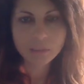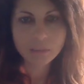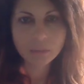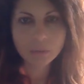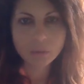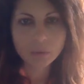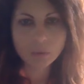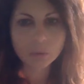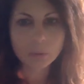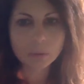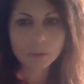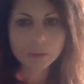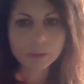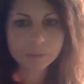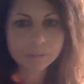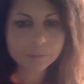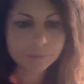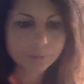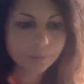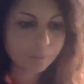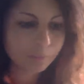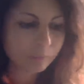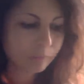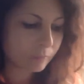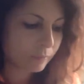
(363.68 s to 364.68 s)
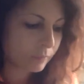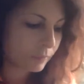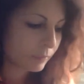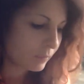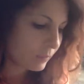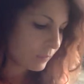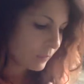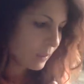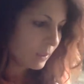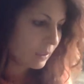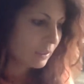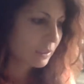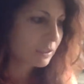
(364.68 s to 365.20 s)
forward.
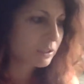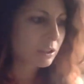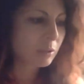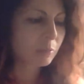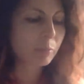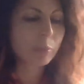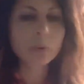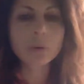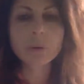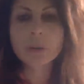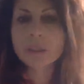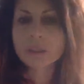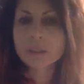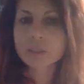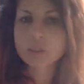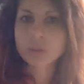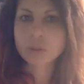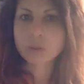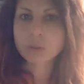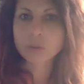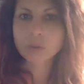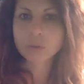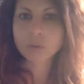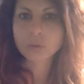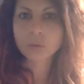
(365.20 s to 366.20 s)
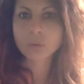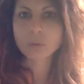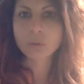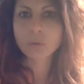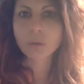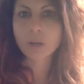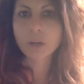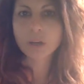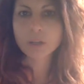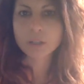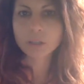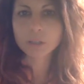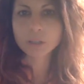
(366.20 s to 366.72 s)
It's important to
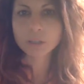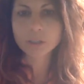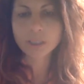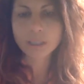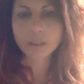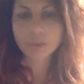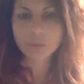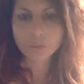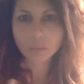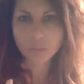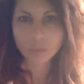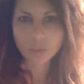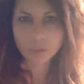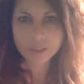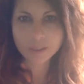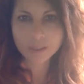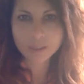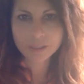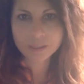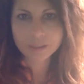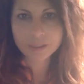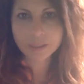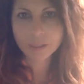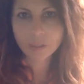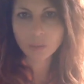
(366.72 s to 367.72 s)
understand what it is that